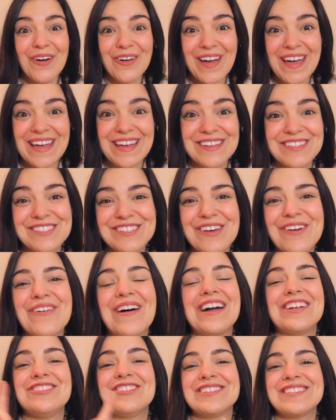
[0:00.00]
Okay, so
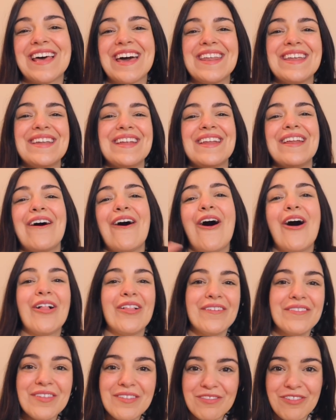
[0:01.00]
I just edited
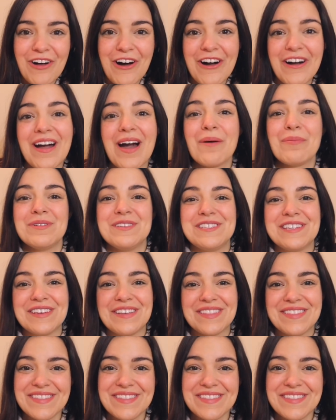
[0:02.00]
all of the vlog up until